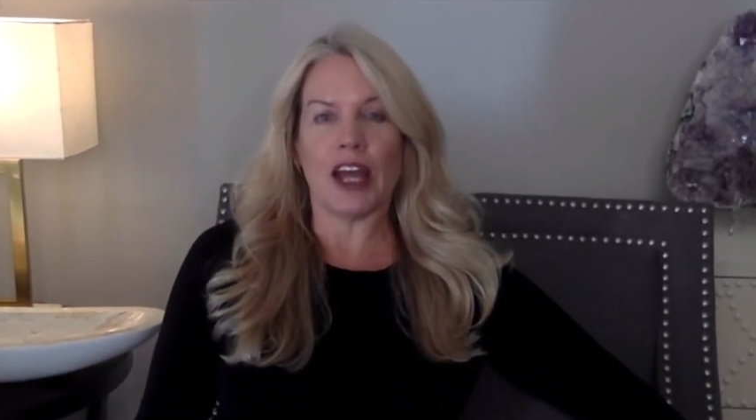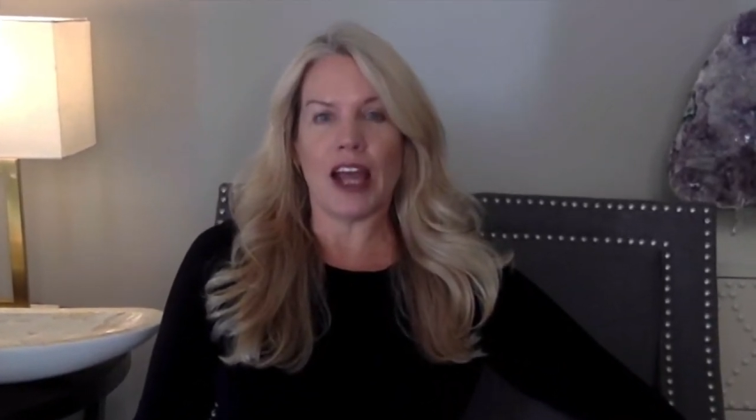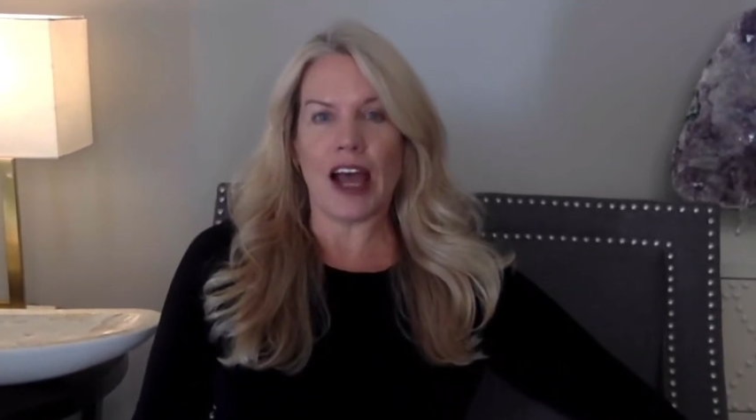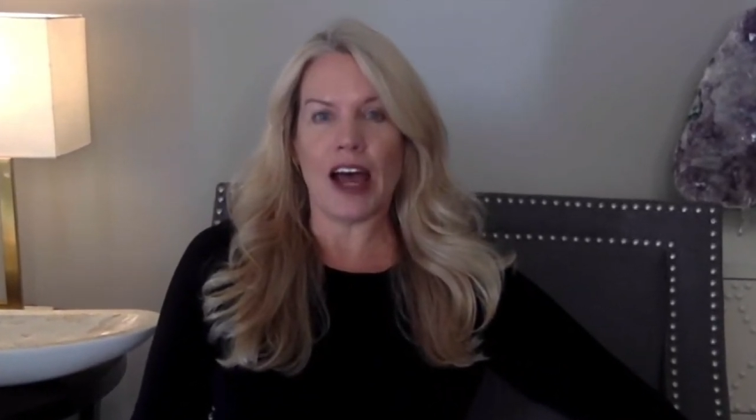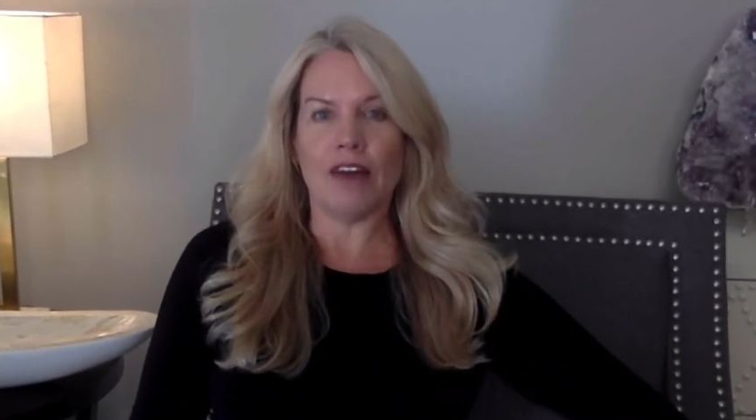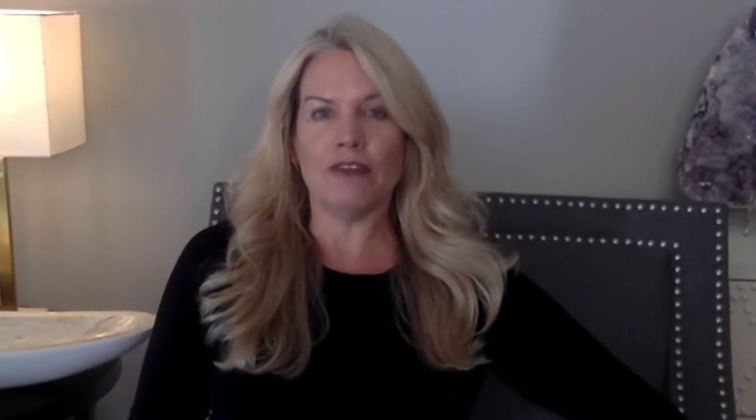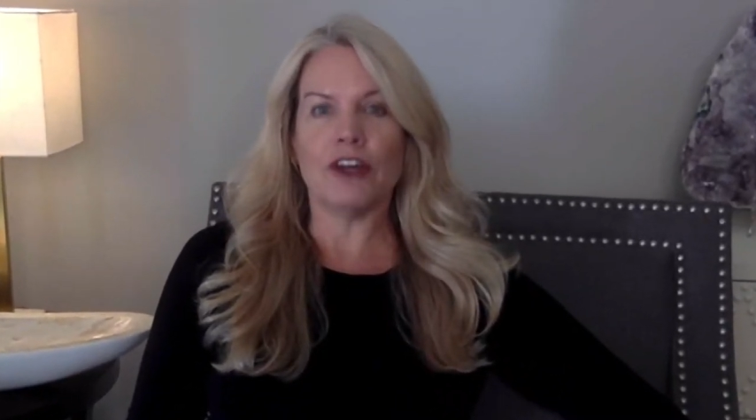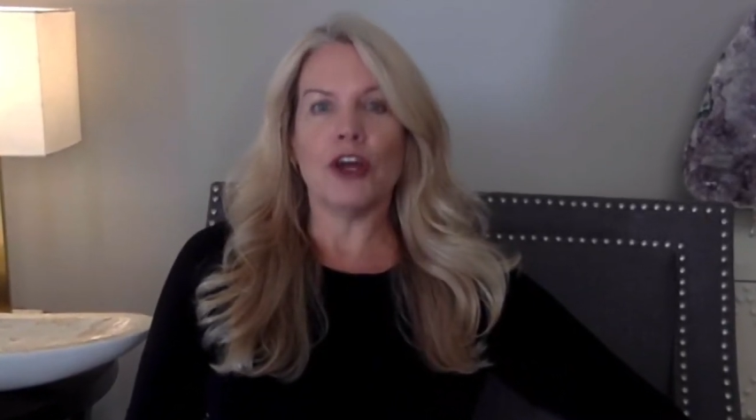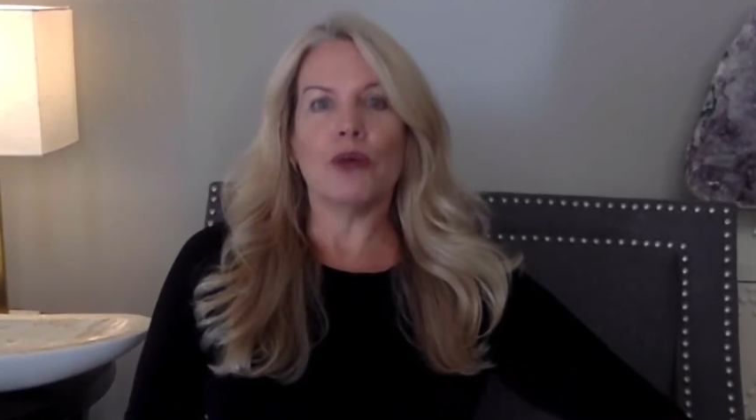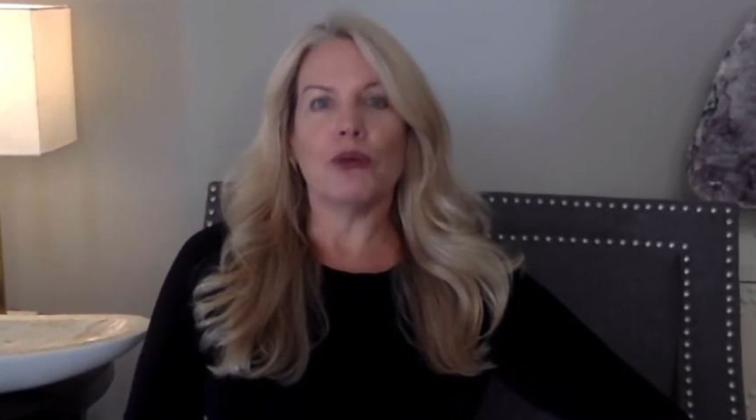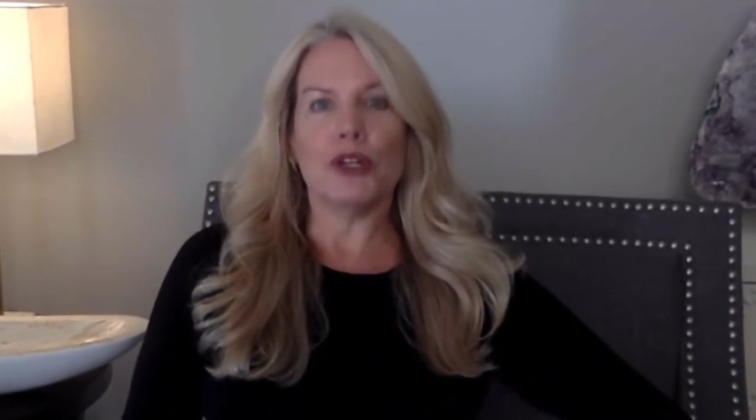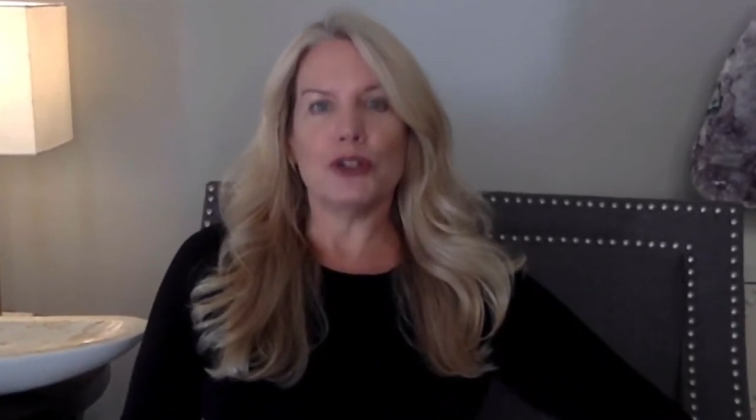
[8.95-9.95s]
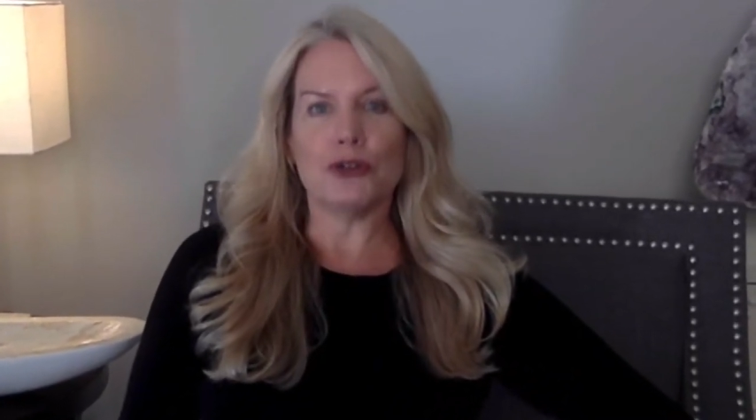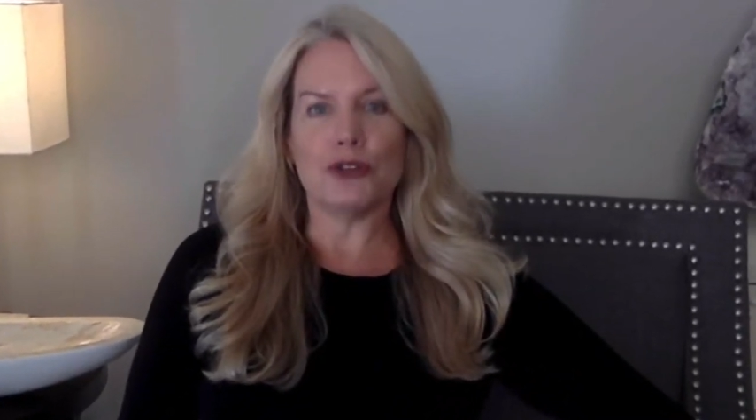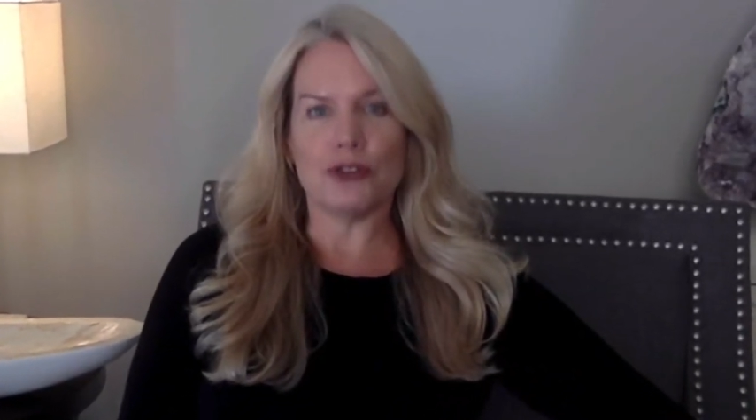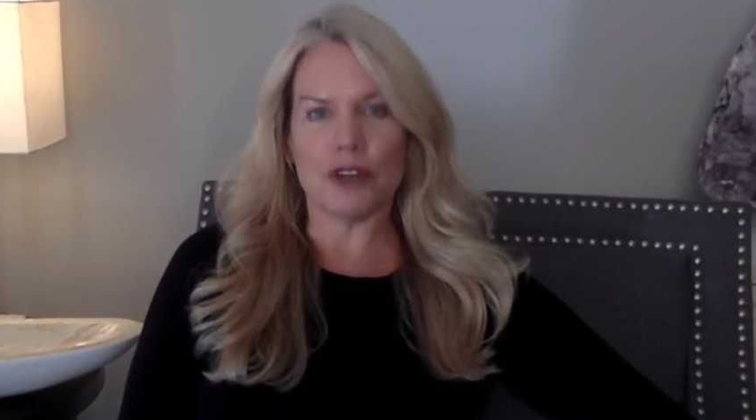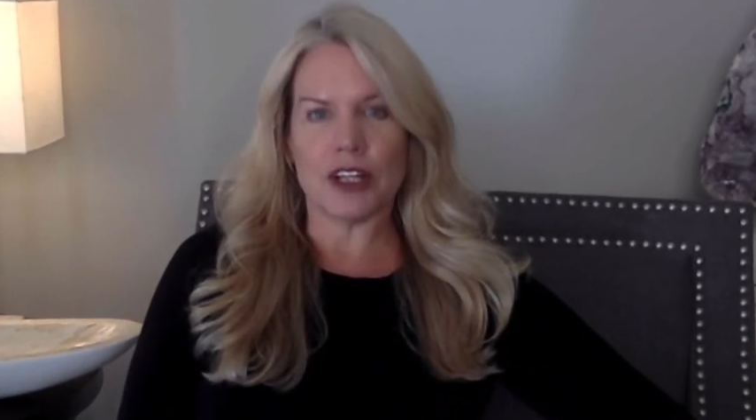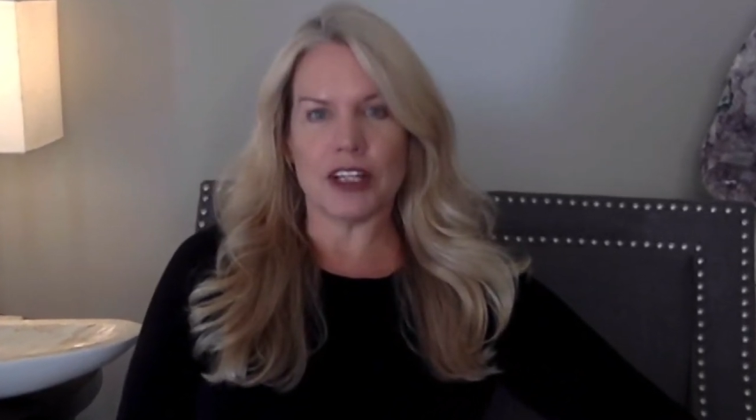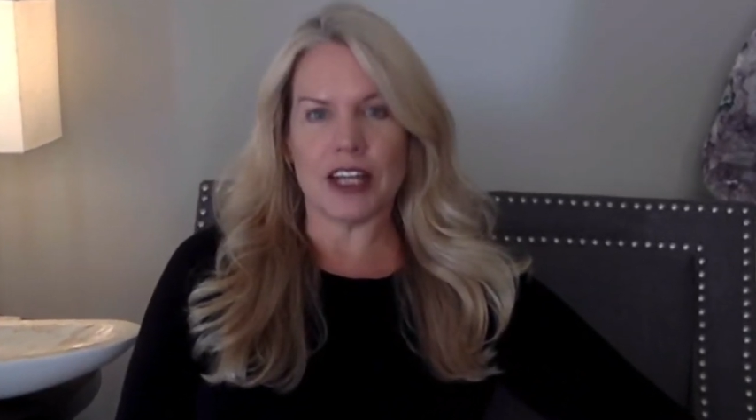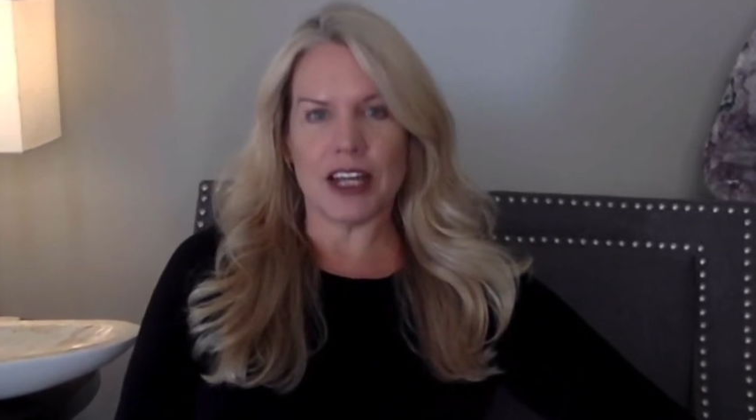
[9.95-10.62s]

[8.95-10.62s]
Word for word: have reduce stress and